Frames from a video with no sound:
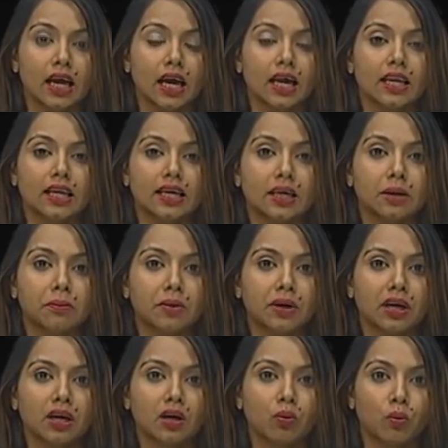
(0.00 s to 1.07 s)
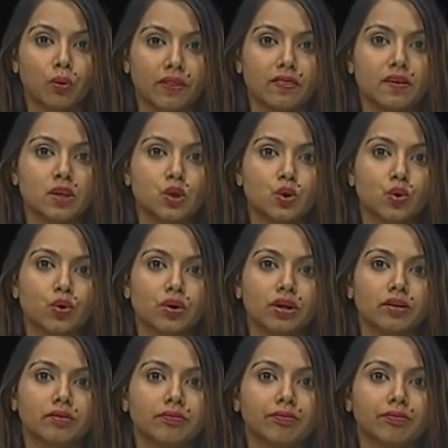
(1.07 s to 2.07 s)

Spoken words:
Ali Kimbia with the story.